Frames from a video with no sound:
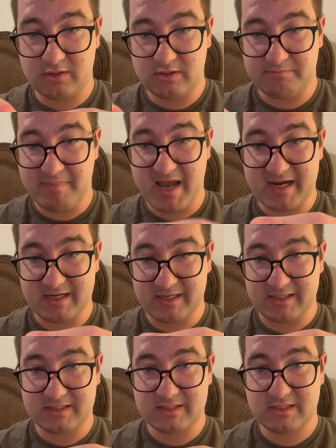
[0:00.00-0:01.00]

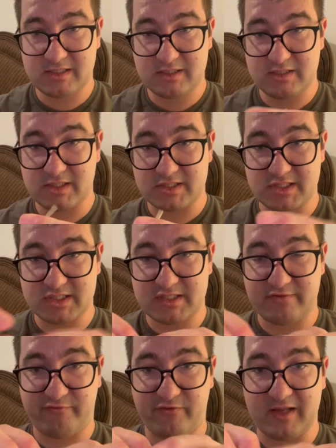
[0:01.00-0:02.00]
magnet doesn't
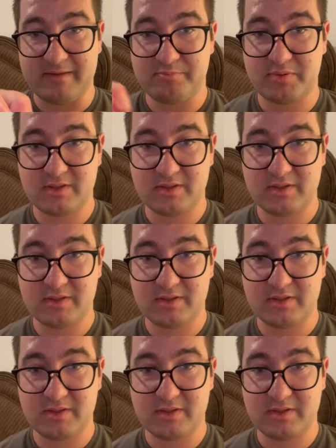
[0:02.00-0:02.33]
flip